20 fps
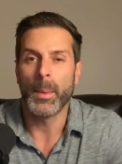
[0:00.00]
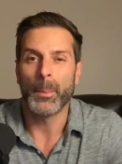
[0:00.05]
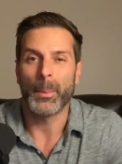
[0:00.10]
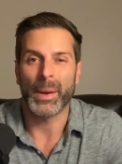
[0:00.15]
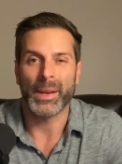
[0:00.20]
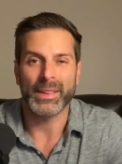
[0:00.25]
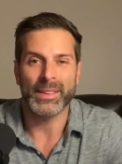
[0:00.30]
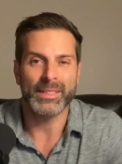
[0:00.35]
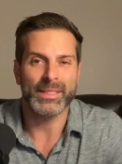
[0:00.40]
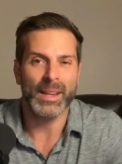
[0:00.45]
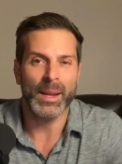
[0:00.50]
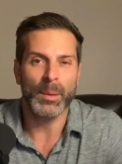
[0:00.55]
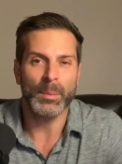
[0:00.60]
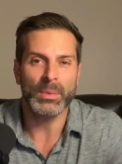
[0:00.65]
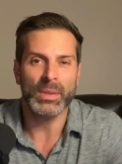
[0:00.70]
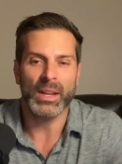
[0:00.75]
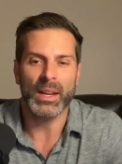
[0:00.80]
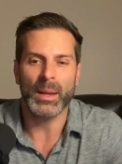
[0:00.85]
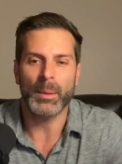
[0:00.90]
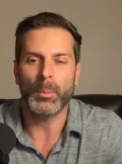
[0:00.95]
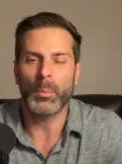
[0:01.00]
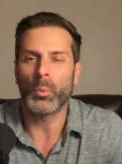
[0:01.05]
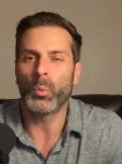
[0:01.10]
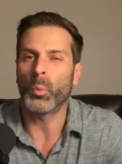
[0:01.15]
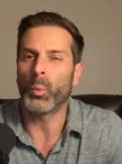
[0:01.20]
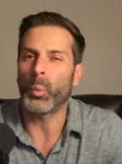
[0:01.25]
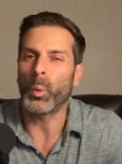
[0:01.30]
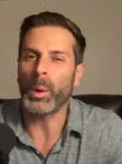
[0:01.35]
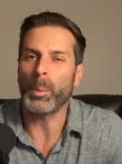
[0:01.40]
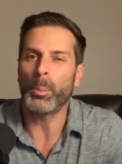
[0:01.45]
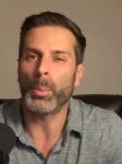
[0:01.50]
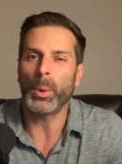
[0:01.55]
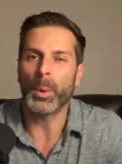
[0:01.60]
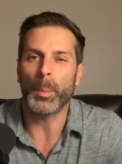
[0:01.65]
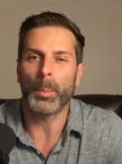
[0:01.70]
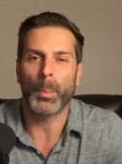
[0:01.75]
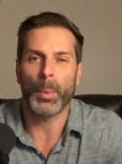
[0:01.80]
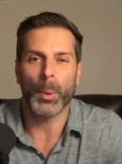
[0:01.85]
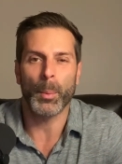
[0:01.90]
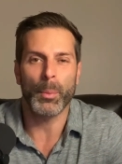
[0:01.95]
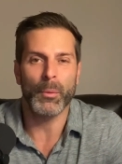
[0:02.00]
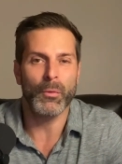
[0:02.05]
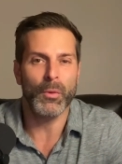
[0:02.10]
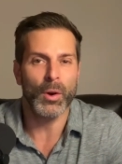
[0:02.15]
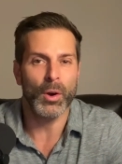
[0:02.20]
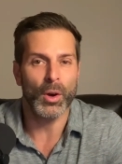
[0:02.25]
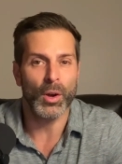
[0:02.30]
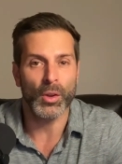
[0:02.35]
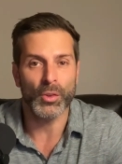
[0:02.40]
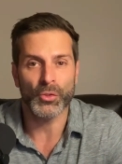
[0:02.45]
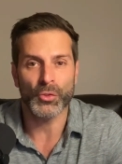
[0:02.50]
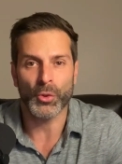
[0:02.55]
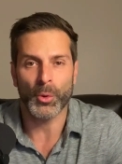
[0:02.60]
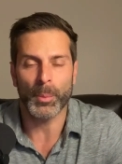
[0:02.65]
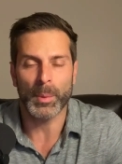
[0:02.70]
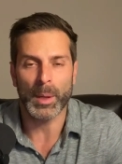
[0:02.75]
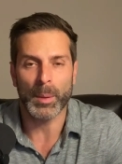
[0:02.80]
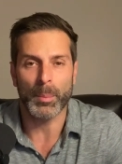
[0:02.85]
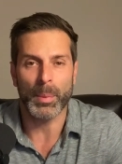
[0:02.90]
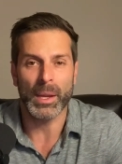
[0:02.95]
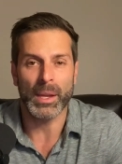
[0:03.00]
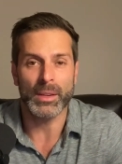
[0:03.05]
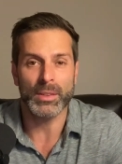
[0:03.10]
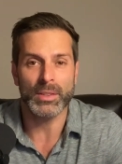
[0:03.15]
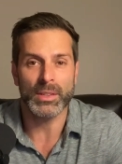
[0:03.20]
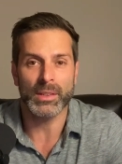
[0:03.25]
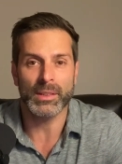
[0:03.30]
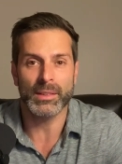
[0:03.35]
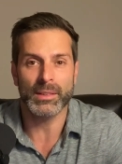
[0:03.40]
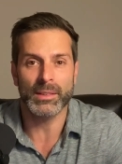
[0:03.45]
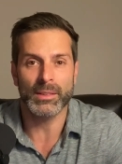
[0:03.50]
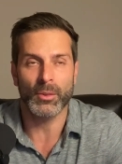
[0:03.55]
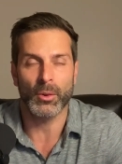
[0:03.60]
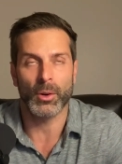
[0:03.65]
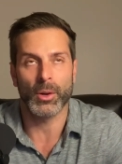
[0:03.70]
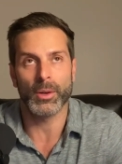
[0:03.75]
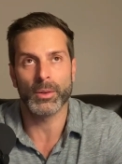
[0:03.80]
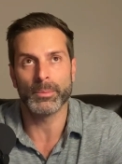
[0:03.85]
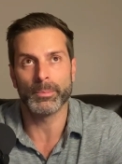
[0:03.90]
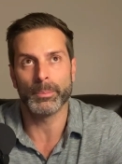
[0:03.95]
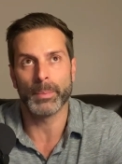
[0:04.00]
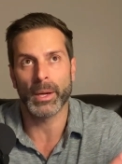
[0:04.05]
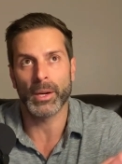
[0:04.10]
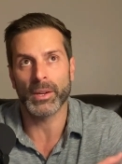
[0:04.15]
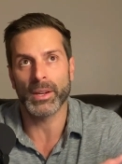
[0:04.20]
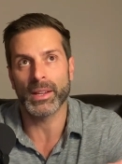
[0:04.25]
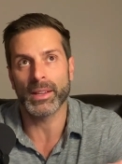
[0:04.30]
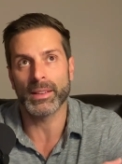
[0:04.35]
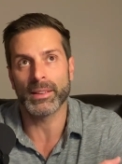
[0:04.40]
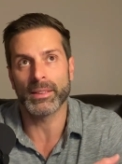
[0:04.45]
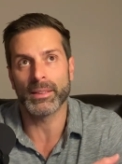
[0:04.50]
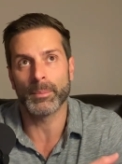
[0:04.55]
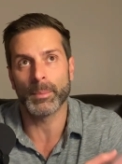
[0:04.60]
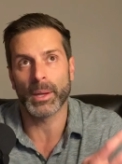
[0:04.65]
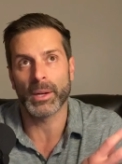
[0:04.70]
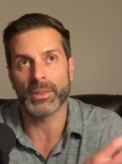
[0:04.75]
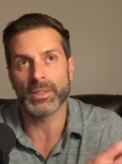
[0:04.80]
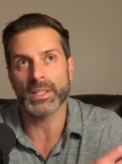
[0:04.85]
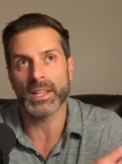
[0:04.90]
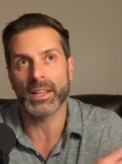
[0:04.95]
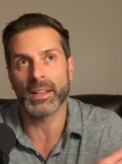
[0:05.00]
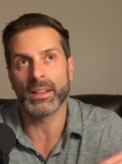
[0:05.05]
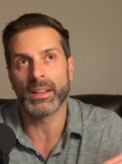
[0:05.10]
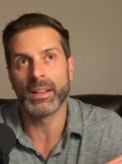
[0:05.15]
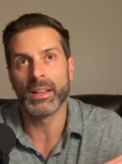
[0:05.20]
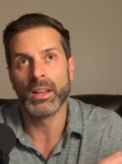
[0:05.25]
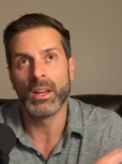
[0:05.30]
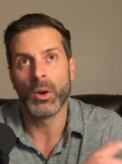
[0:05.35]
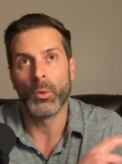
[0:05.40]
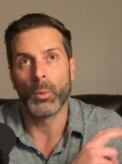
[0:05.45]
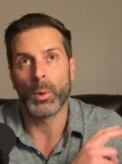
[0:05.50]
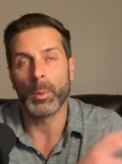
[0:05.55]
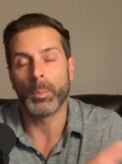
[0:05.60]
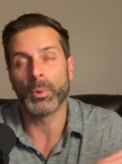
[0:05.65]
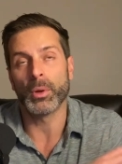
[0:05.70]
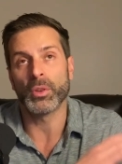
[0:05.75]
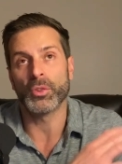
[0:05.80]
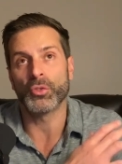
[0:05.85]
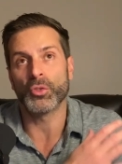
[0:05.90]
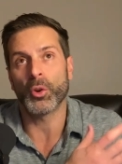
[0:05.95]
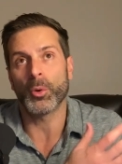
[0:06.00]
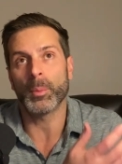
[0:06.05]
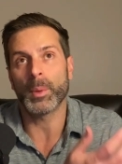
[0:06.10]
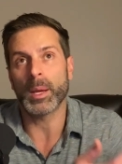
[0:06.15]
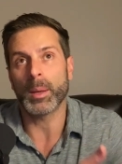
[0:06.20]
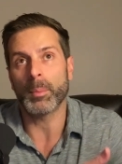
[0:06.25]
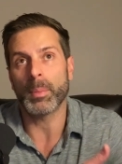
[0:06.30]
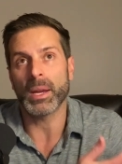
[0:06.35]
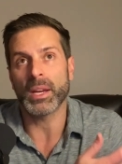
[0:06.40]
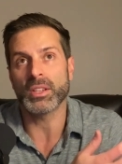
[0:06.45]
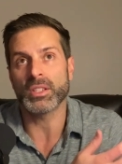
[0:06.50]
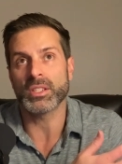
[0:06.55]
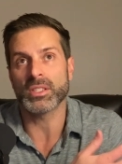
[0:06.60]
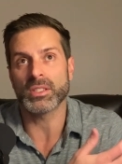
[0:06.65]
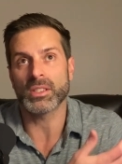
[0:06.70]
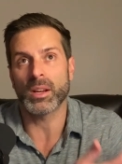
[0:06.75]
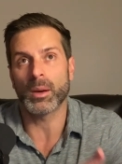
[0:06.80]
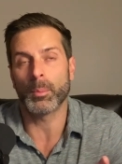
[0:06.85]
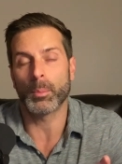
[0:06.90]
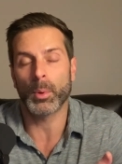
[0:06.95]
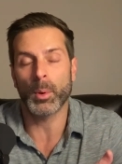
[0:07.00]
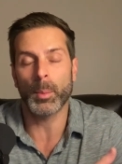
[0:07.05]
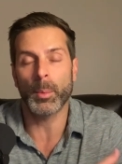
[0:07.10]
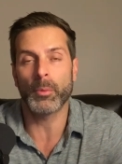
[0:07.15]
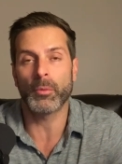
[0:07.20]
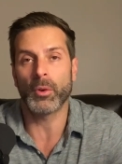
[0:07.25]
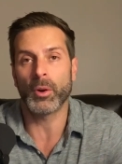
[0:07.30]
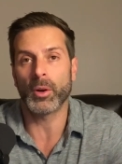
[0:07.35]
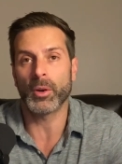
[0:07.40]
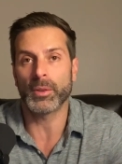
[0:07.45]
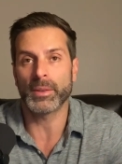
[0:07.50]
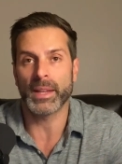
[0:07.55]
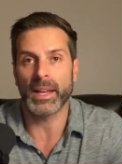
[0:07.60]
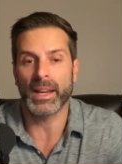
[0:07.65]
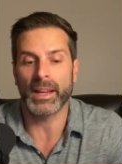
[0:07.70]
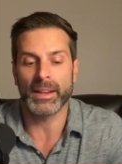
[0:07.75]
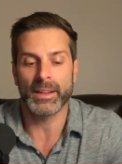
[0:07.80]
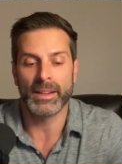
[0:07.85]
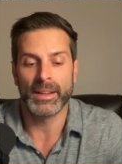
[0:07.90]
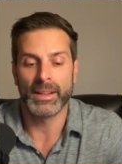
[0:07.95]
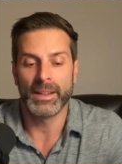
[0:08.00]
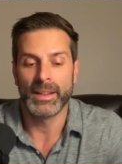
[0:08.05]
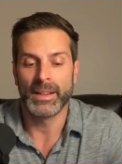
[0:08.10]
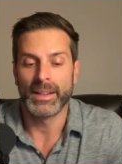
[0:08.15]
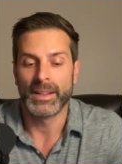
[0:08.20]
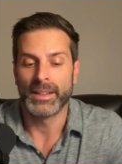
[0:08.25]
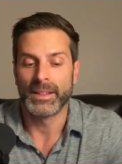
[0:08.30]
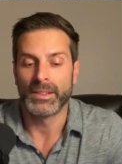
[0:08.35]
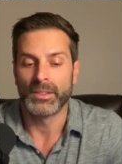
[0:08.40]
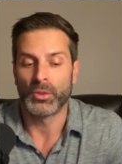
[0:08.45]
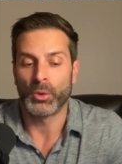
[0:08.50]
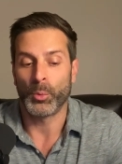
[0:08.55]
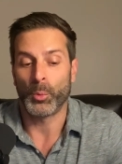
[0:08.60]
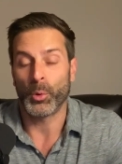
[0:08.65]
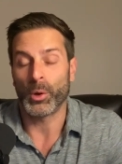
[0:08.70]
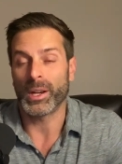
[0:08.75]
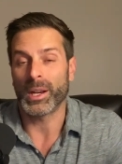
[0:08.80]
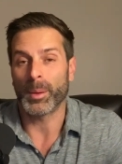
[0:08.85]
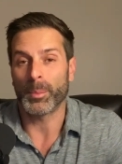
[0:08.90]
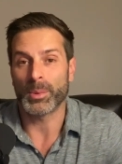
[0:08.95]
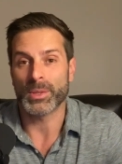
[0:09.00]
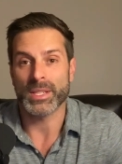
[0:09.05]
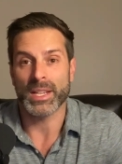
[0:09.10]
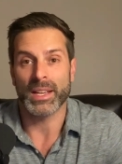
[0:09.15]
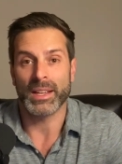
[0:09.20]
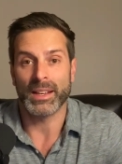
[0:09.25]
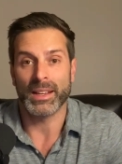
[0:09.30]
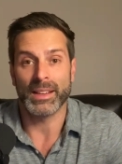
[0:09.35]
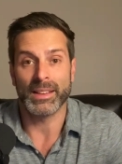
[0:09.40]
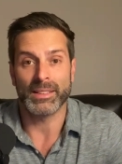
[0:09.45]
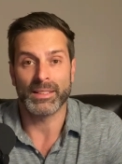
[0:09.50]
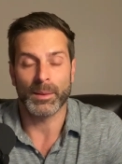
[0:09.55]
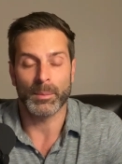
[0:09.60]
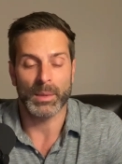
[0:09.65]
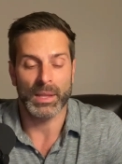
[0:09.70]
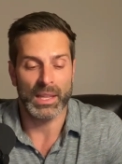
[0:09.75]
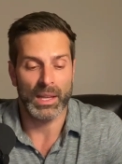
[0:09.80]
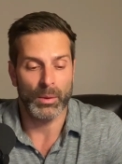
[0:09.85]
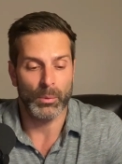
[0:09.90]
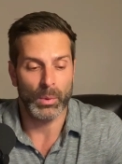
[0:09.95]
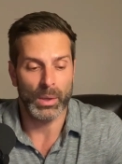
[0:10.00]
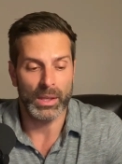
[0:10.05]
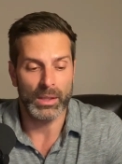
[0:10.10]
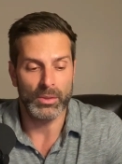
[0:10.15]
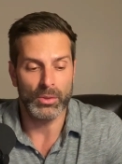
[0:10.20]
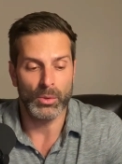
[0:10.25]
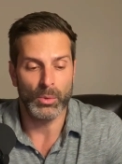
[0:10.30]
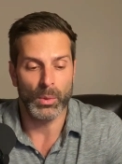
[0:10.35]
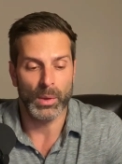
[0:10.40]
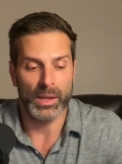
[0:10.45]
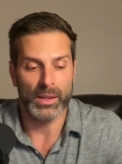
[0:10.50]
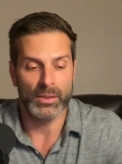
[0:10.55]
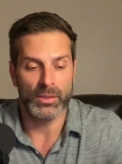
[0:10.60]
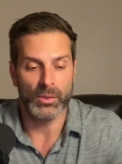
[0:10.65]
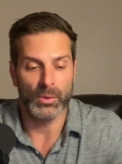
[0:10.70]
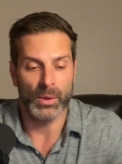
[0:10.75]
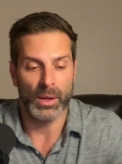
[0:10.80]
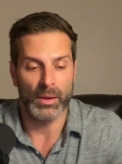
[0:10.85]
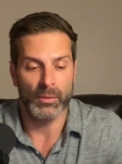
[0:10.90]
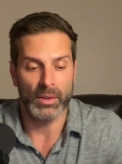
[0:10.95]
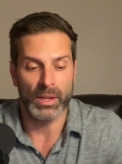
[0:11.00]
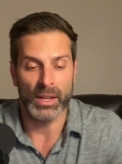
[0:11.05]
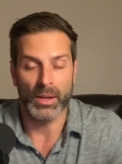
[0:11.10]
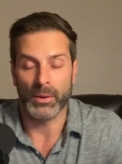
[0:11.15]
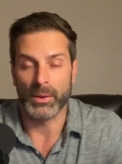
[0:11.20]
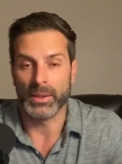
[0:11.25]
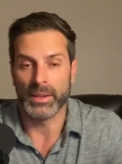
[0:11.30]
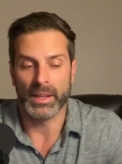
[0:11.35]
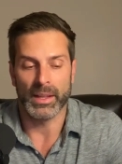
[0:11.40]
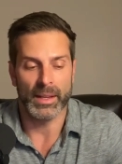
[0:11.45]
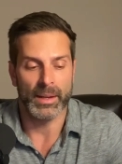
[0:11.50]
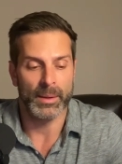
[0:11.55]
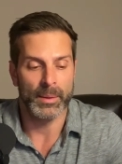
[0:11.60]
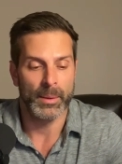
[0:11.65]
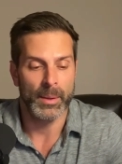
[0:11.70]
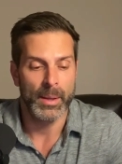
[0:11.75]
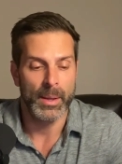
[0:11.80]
but at the same time, we put propofol on so many patients, or better yet, better said, we put so many patients on propofol that 2.9% is something that we do run into every now and then